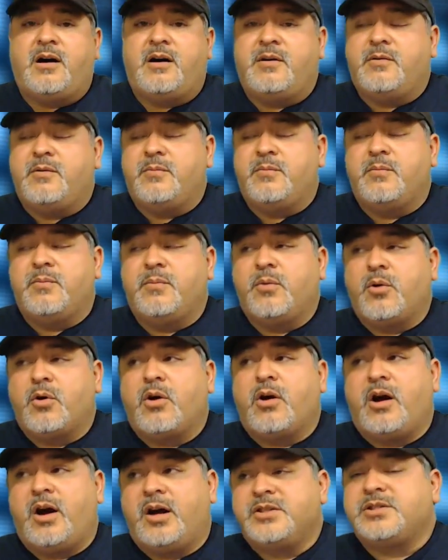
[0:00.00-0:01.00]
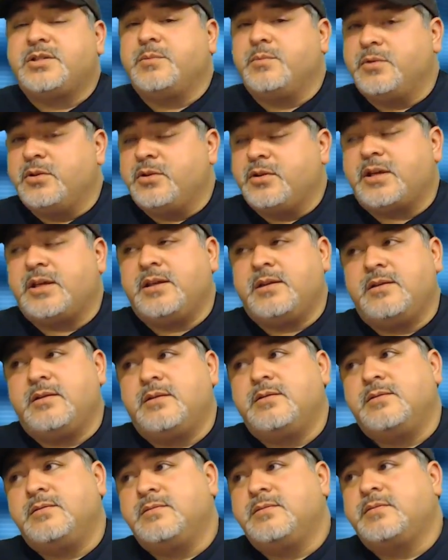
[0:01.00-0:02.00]
more awesome looking
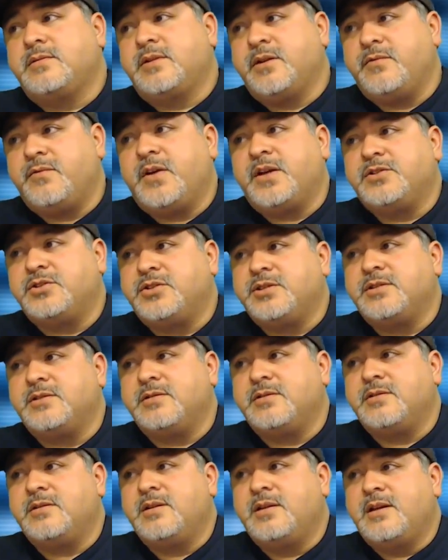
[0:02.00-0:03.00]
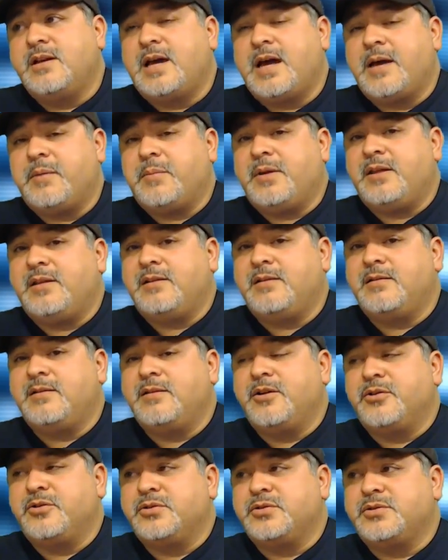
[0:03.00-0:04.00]
convention. I mean,
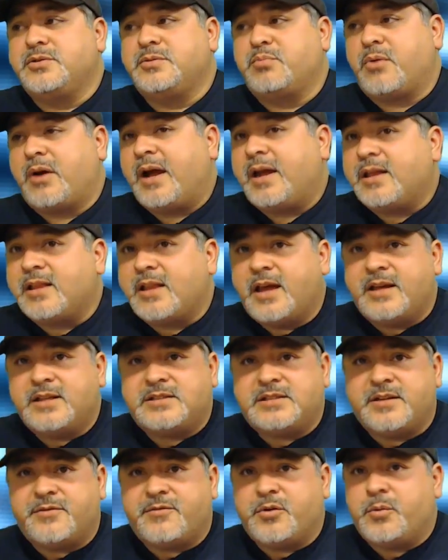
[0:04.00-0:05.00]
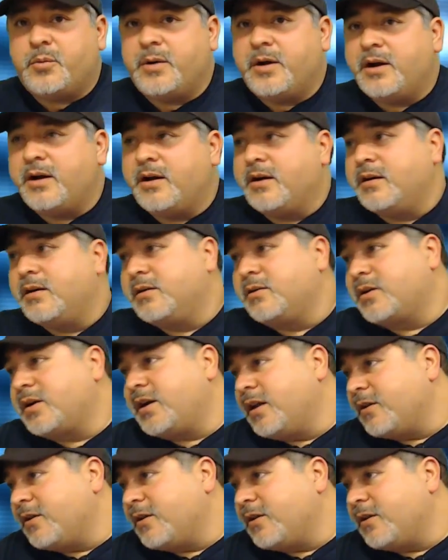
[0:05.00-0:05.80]
there's bright lights everywhere, colorful